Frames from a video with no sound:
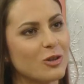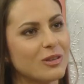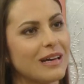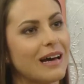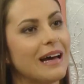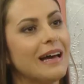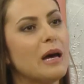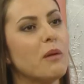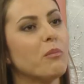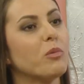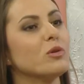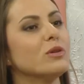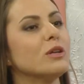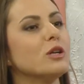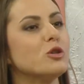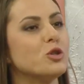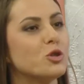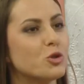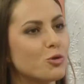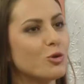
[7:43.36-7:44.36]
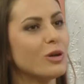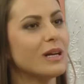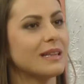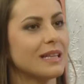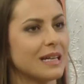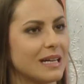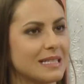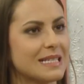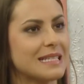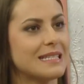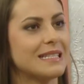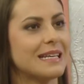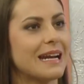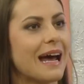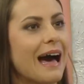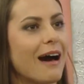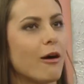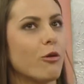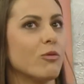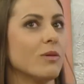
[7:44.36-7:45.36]
da podaljšuje ta
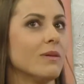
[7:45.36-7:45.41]
zdrav,